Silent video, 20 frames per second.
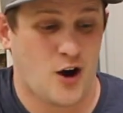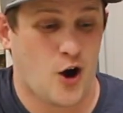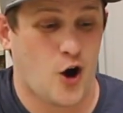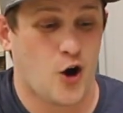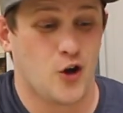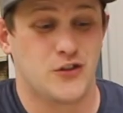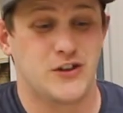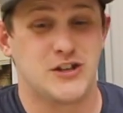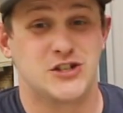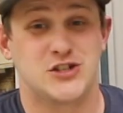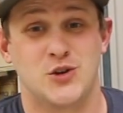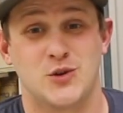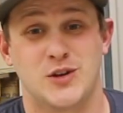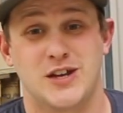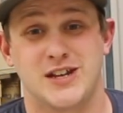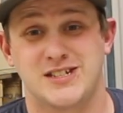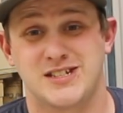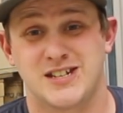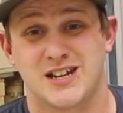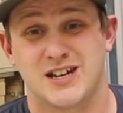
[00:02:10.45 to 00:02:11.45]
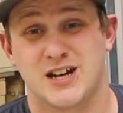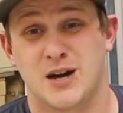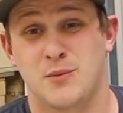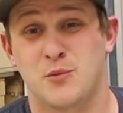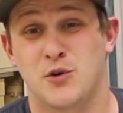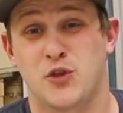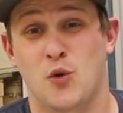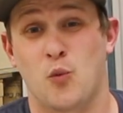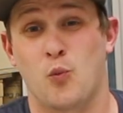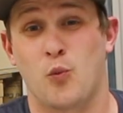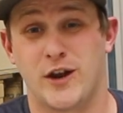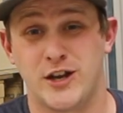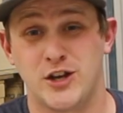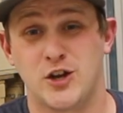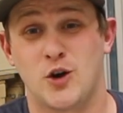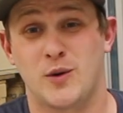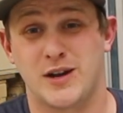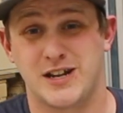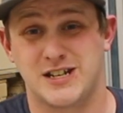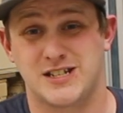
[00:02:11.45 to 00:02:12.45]
All these units come with a
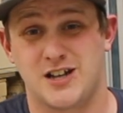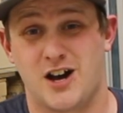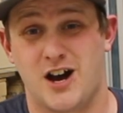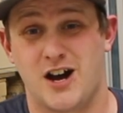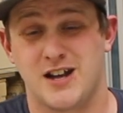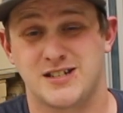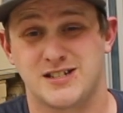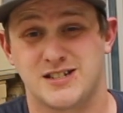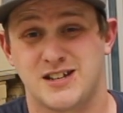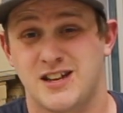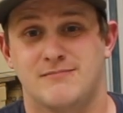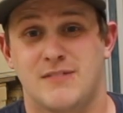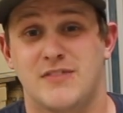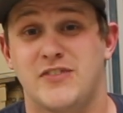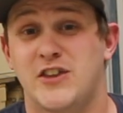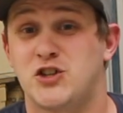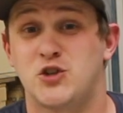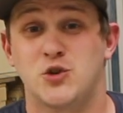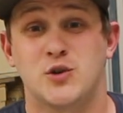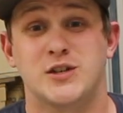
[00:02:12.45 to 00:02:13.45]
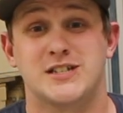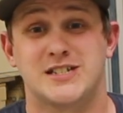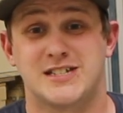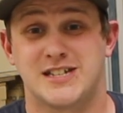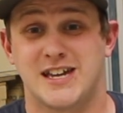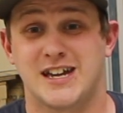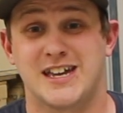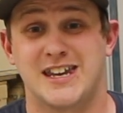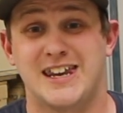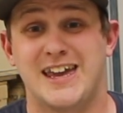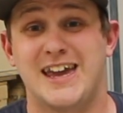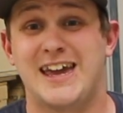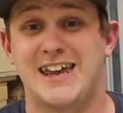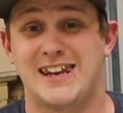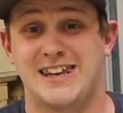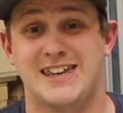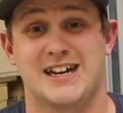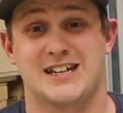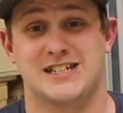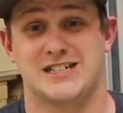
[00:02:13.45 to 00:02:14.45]
window exhaust that you can stick in
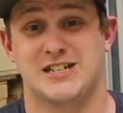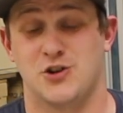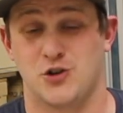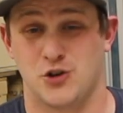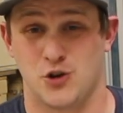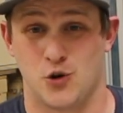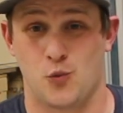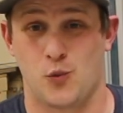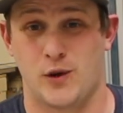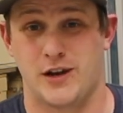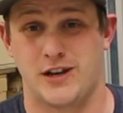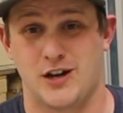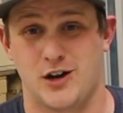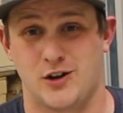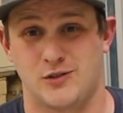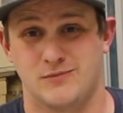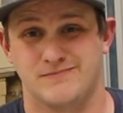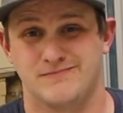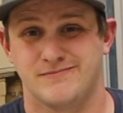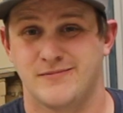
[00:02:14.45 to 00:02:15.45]
any exterior window.